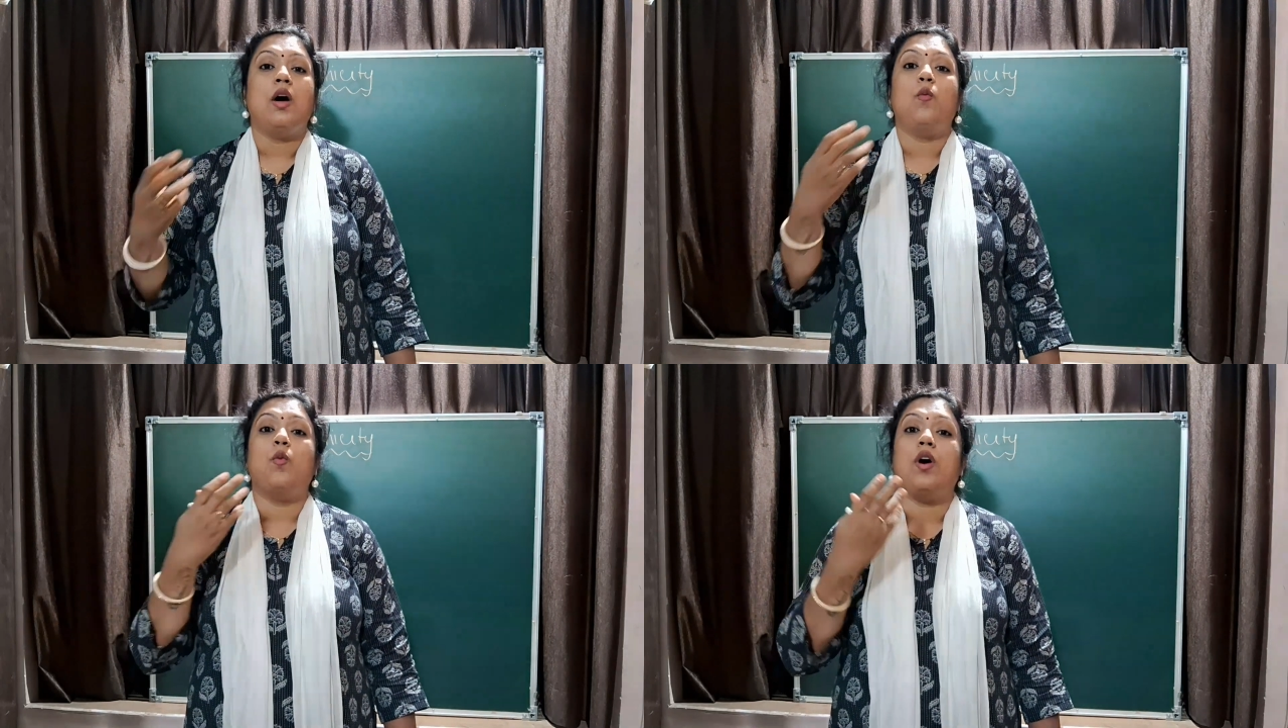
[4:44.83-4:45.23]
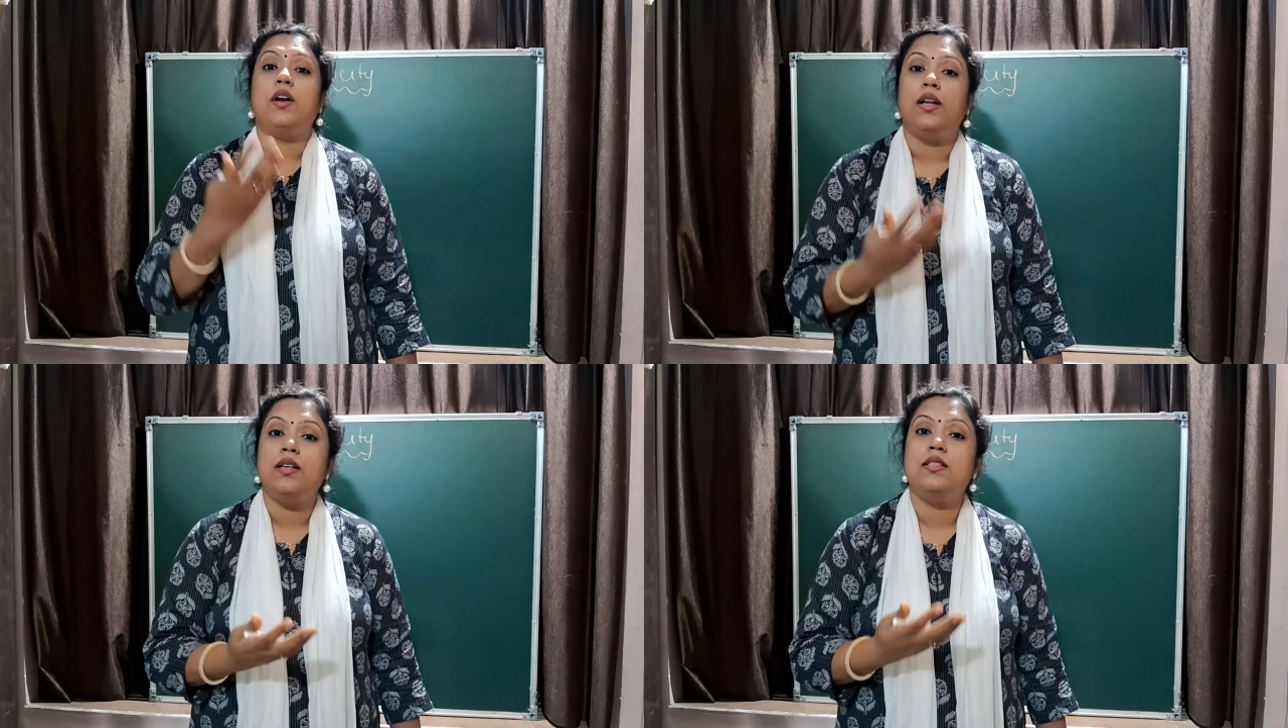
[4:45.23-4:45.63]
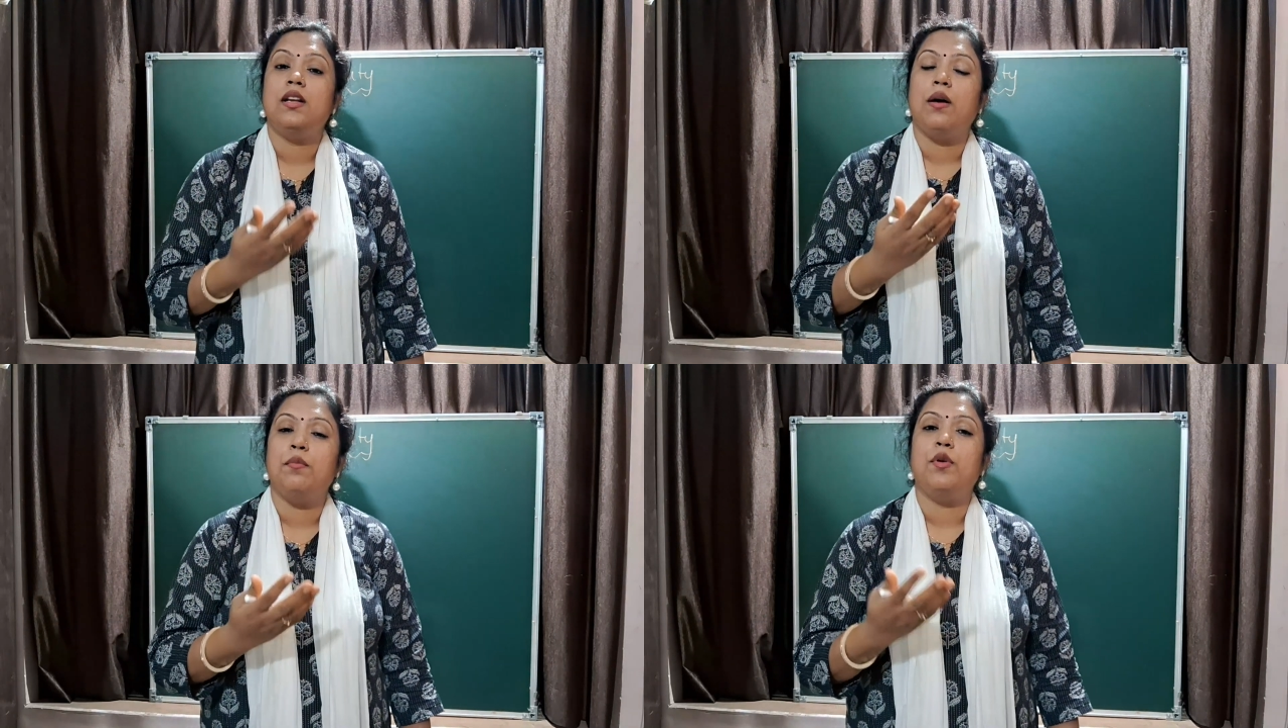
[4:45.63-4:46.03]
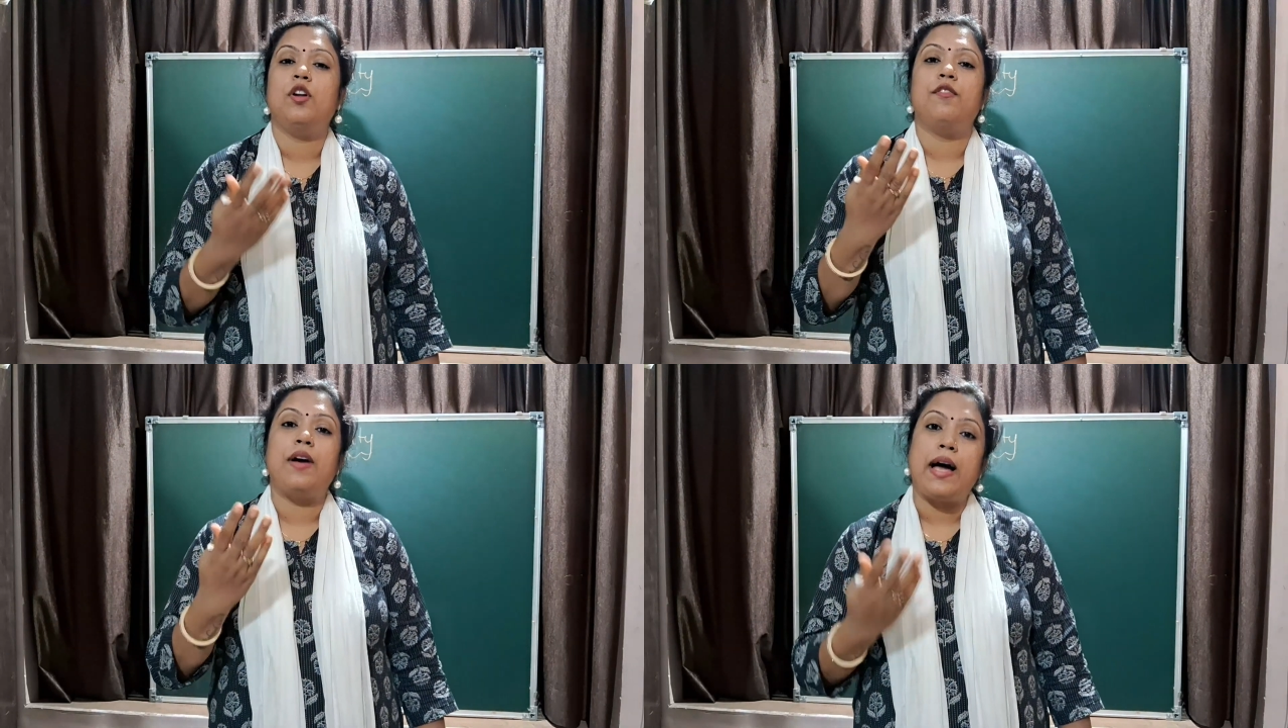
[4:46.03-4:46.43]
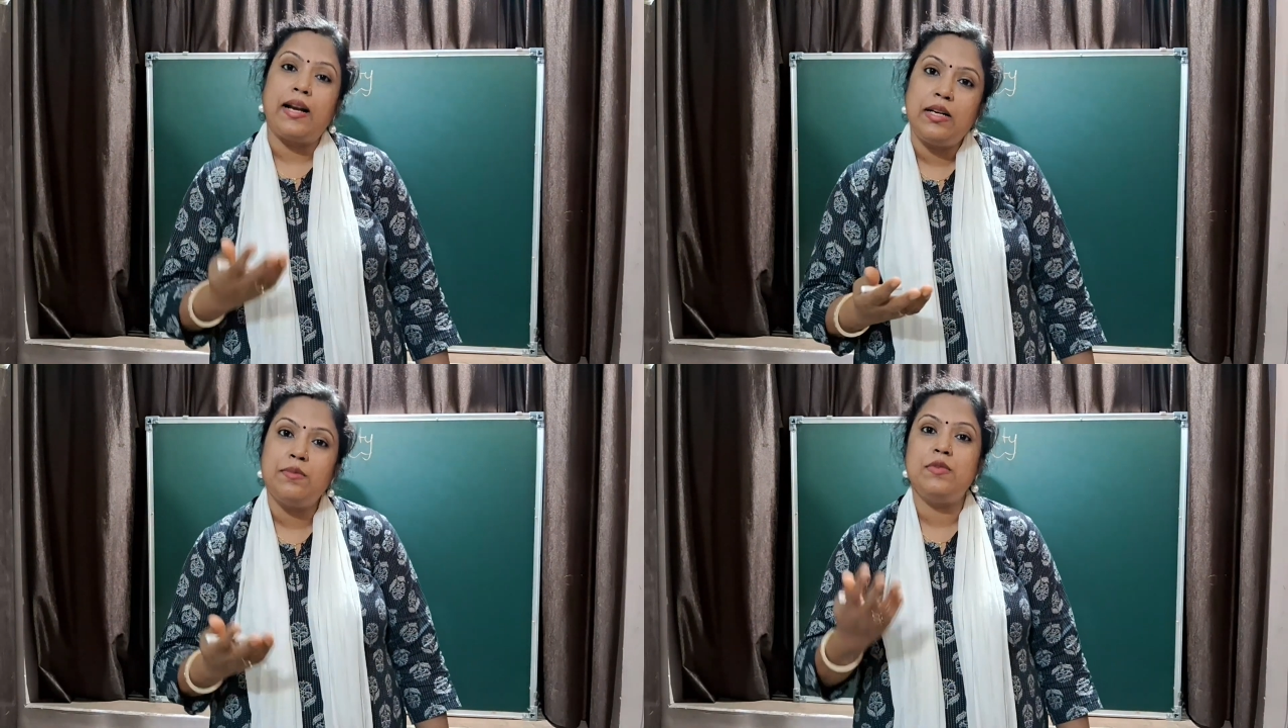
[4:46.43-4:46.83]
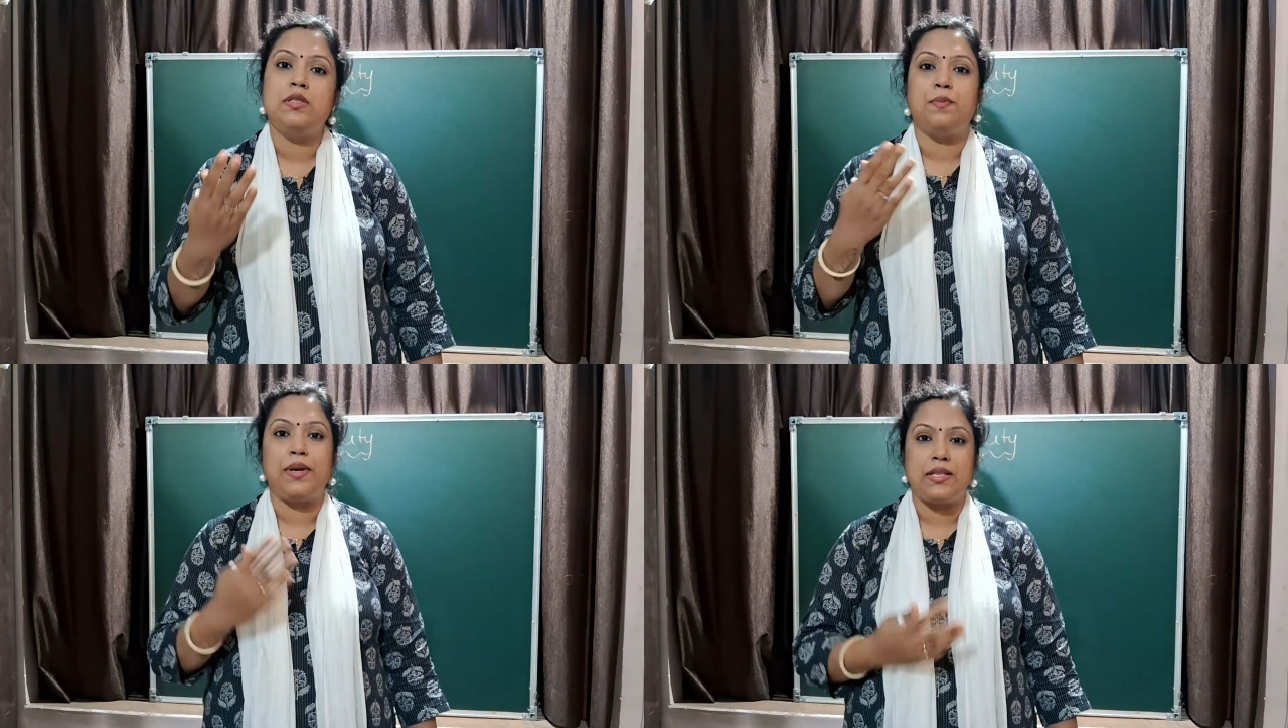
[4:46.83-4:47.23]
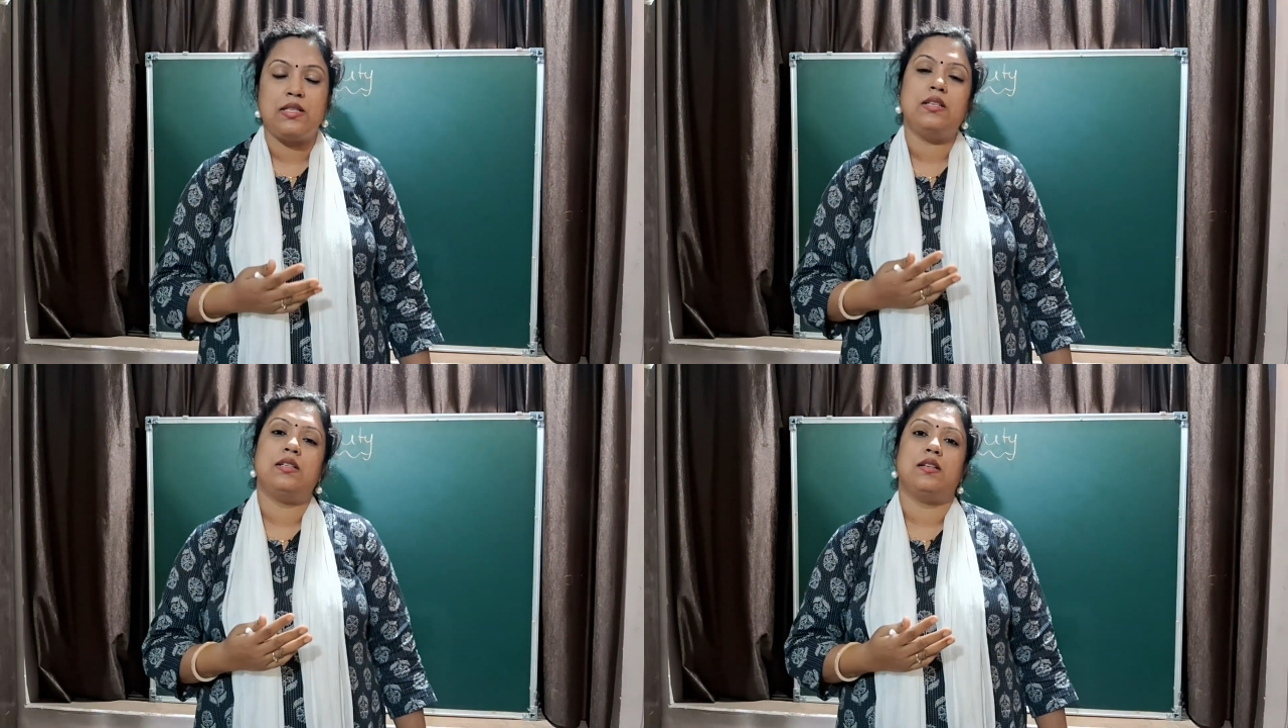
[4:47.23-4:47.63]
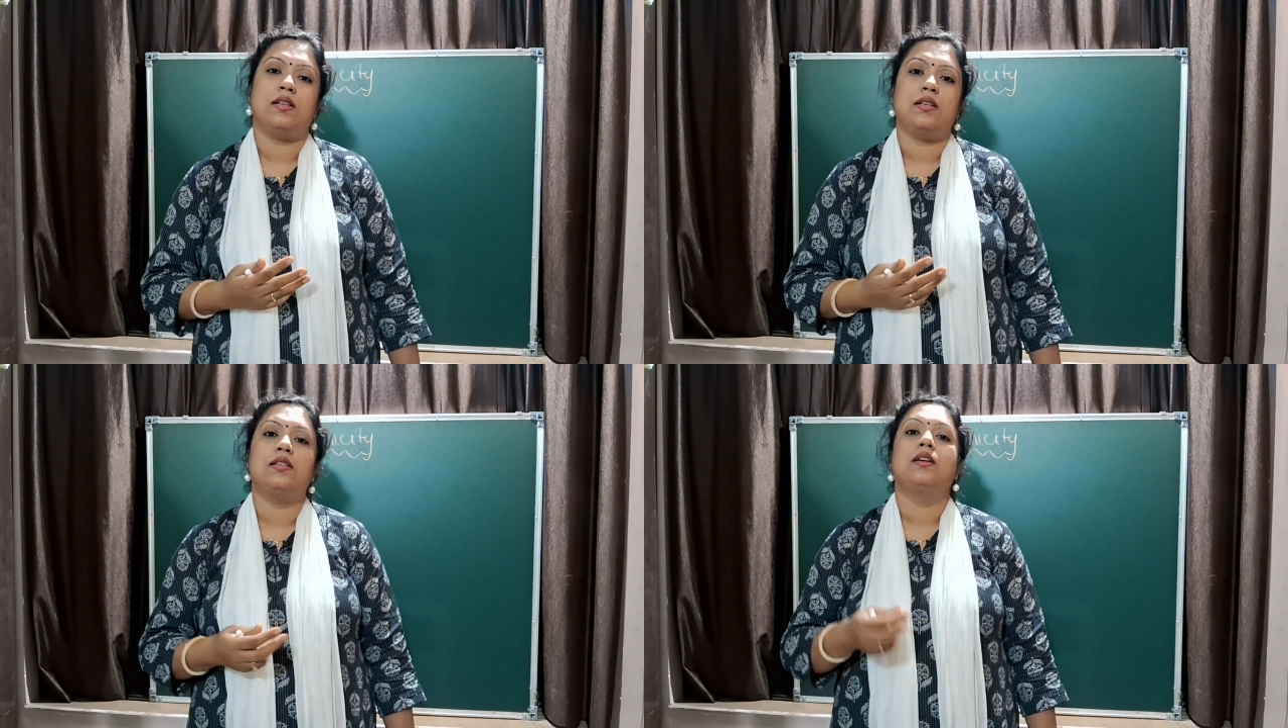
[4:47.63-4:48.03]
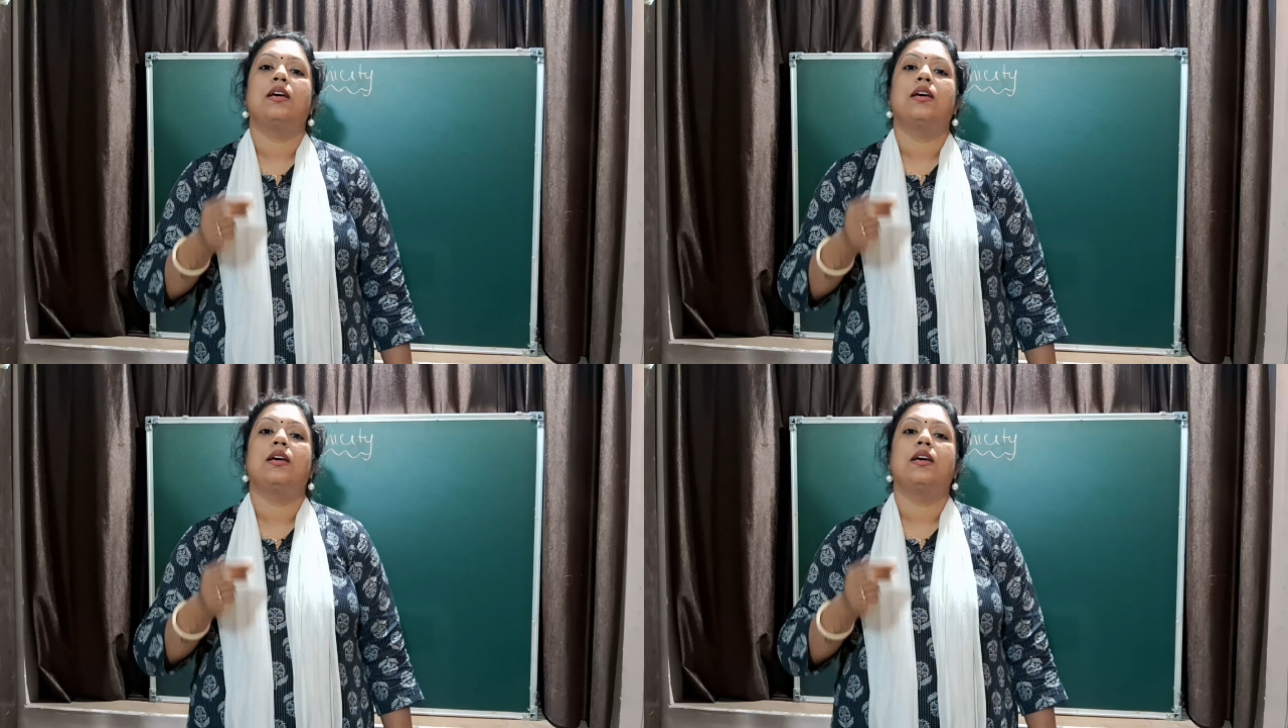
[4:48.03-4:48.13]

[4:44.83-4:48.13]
what is the number of atoms present in it